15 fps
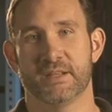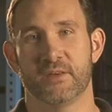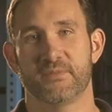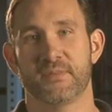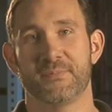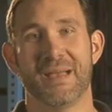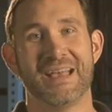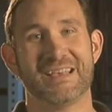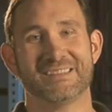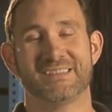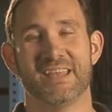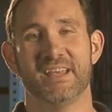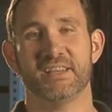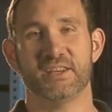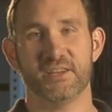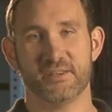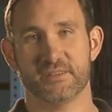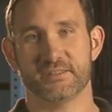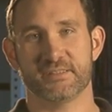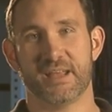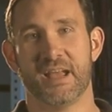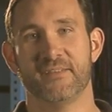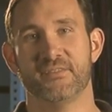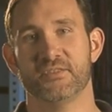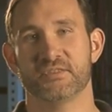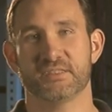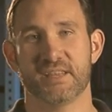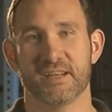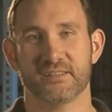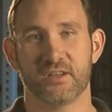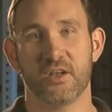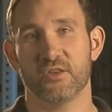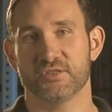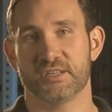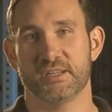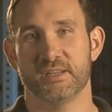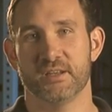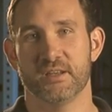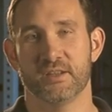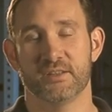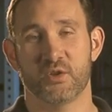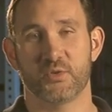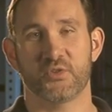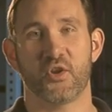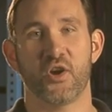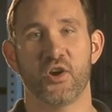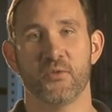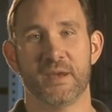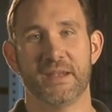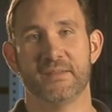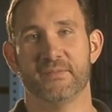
Now, for the past 10 years, I've used a technology known as heart rate